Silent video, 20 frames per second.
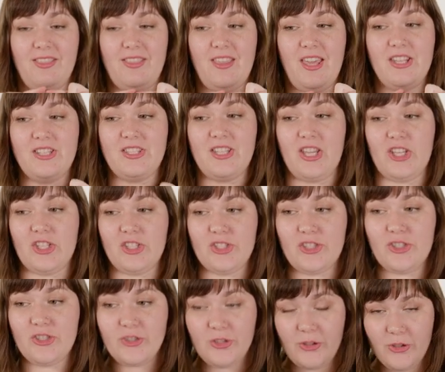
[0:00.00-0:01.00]
it's like
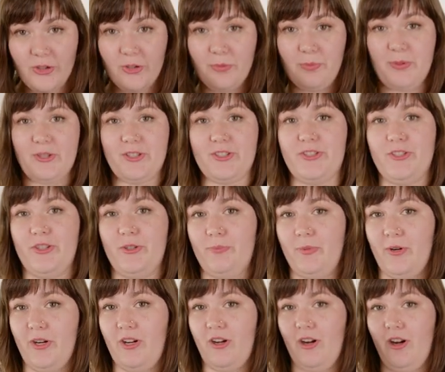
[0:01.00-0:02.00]
super,
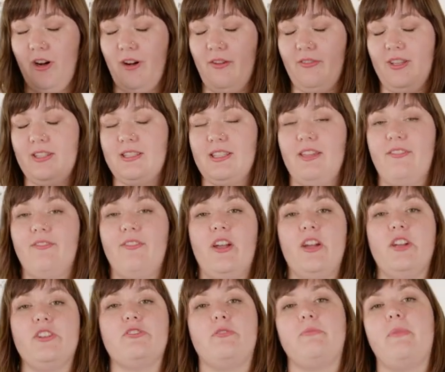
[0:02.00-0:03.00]
super curved. It's like
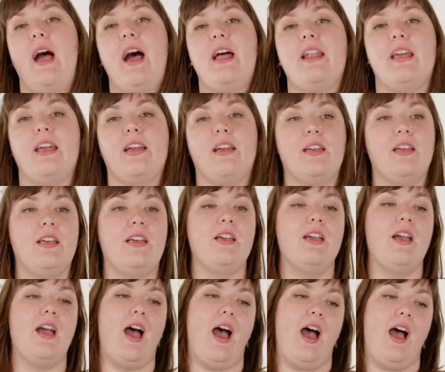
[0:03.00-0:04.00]
very dramatic
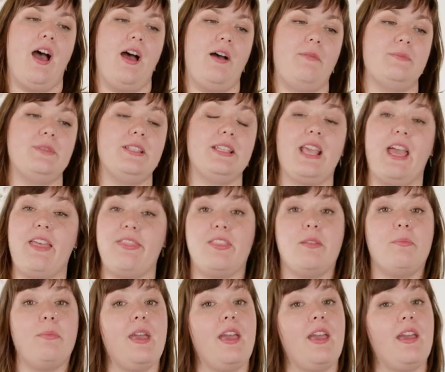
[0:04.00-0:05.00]
um, to get the
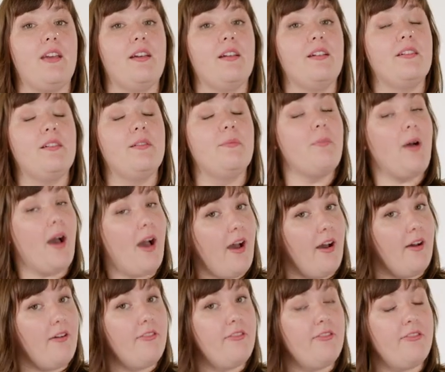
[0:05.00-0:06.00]
big
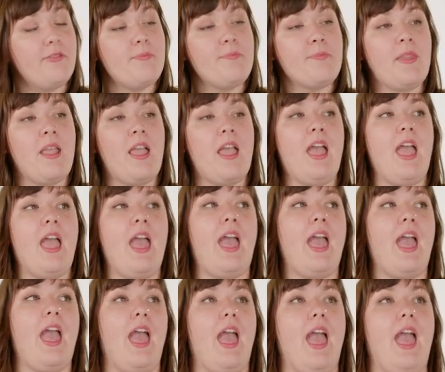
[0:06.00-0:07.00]
puff.
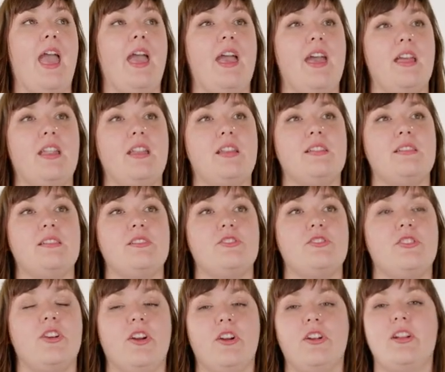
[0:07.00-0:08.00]
And
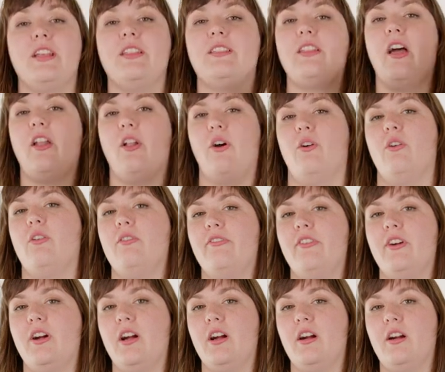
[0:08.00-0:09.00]
turning that
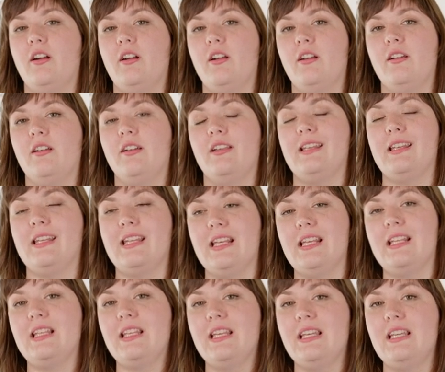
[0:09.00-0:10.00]
over
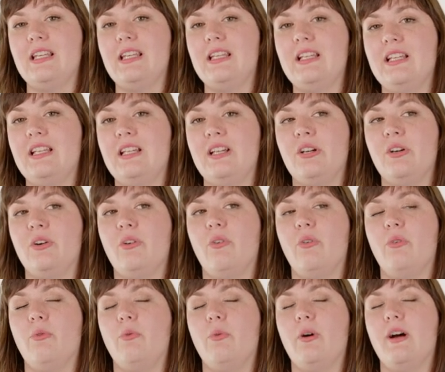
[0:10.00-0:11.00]
neatly
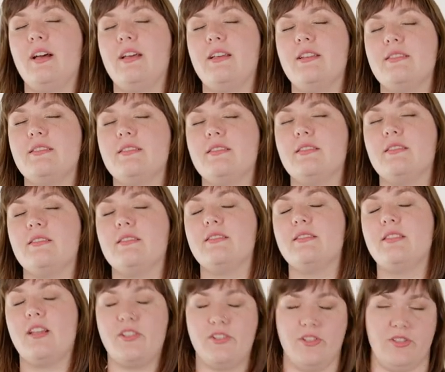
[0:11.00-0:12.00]
was
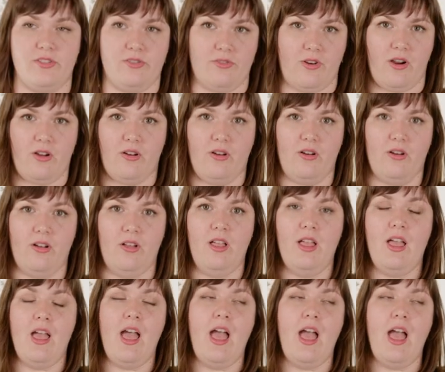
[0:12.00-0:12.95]
such a struggle.